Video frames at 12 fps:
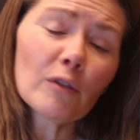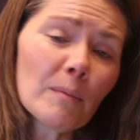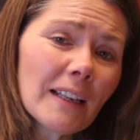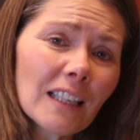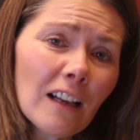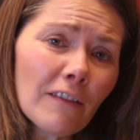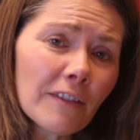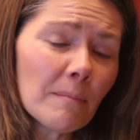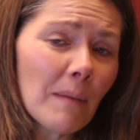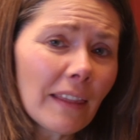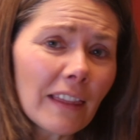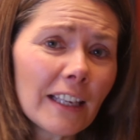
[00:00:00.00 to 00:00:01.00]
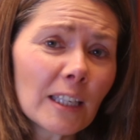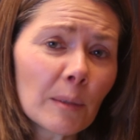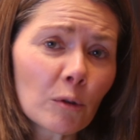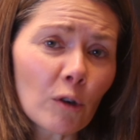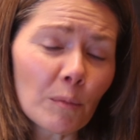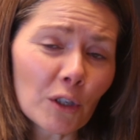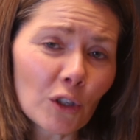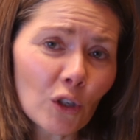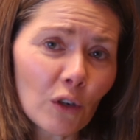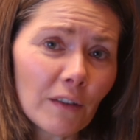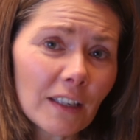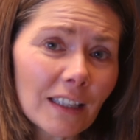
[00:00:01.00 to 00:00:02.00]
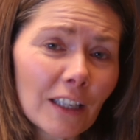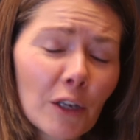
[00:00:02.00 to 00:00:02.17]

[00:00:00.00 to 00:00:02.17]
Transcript: For myself, the monthly subscription service